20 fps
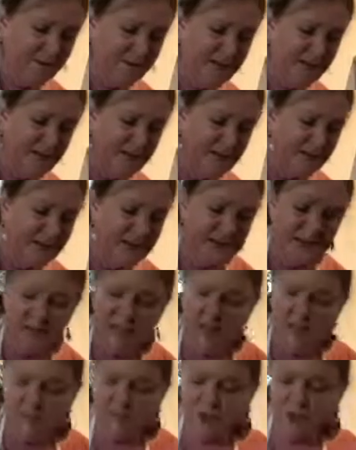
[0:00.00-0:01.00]
that
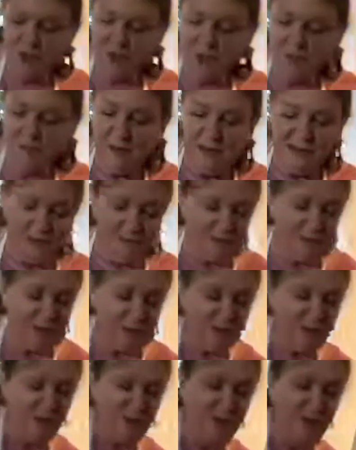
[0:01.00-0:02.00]
steam will just make the
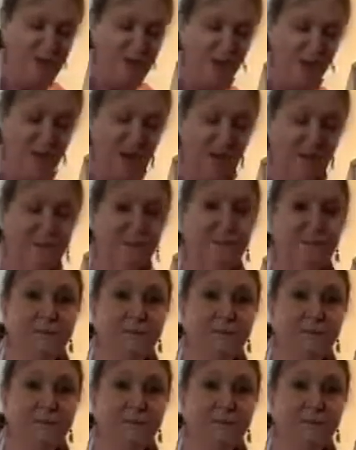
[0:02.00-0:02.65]
bottom soggy.